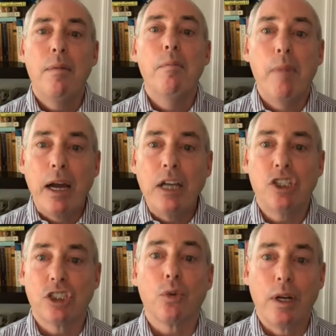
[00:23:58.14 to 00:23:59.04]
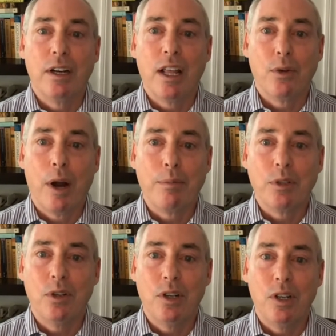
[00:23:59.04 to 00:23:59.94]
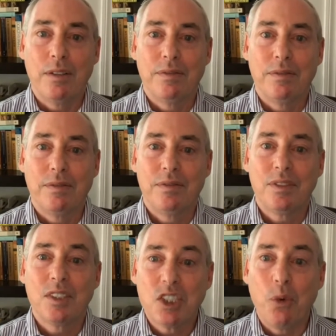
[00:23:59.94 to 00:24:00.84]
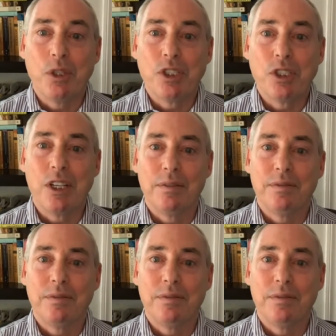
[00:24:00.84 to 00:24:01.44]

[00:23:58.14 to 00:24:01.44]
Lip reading: might just create another opportunity. So we'll see.